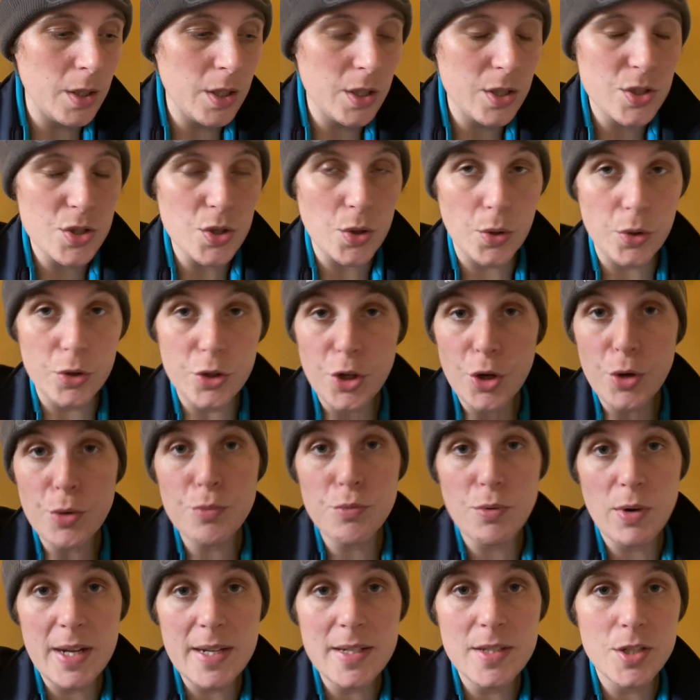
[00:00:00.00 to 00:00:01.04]
So new
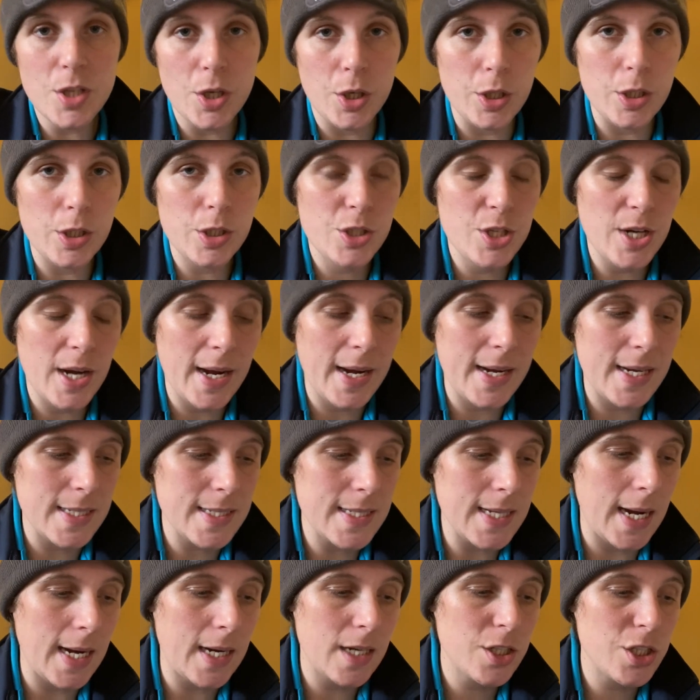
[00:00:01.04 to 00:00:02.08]
research has
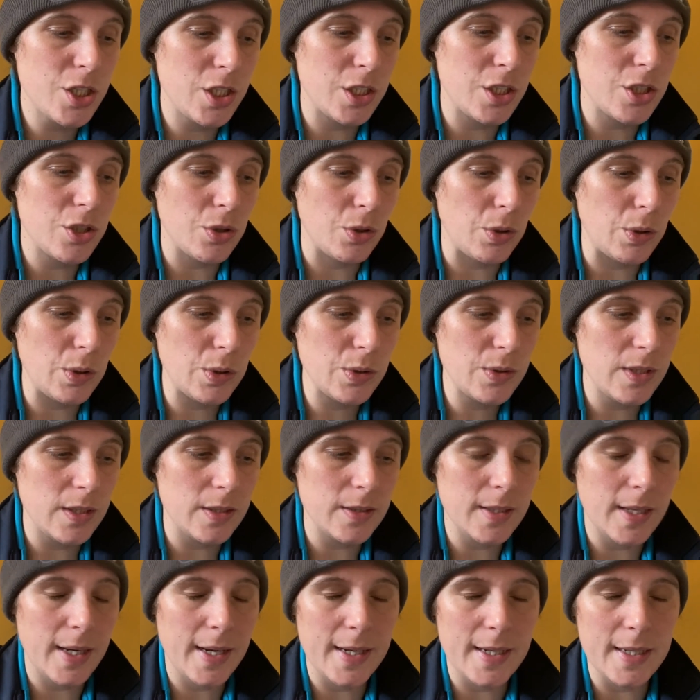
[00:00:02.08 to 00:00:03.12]
actually showed
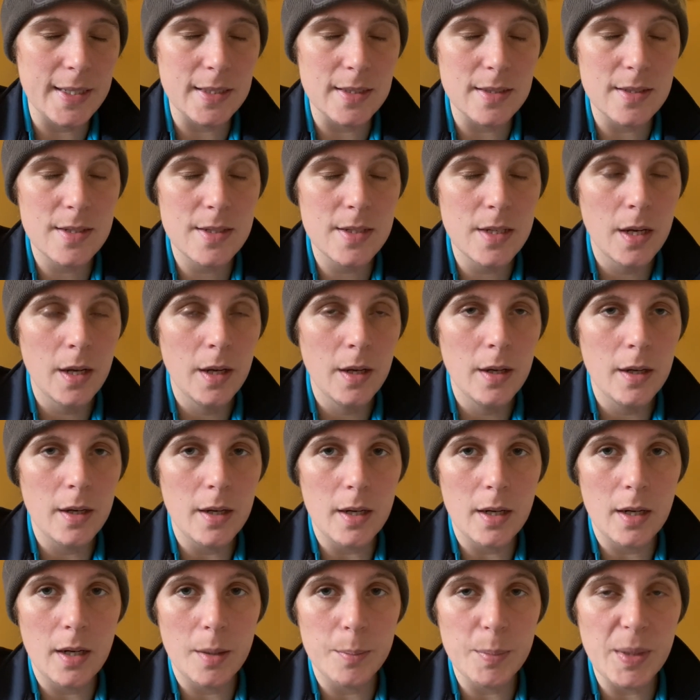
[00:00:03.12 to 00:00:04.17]
that there's
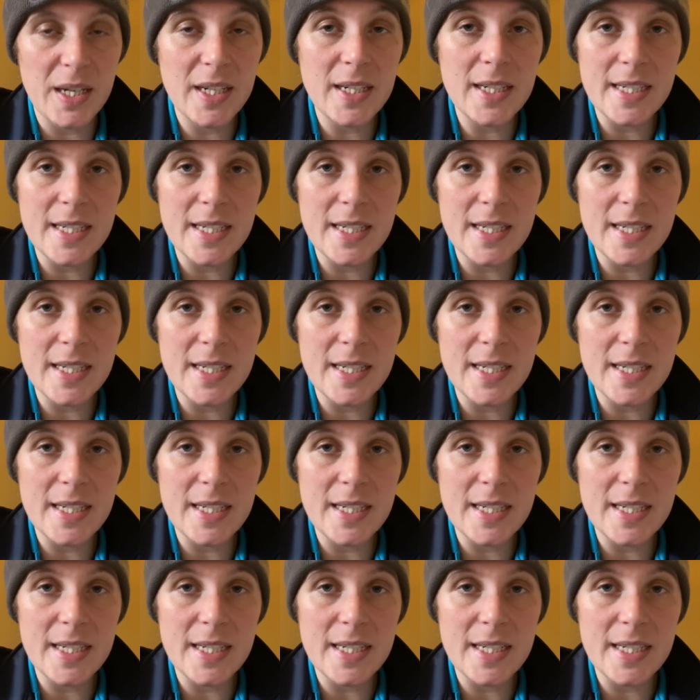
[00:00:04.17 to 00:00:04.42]
at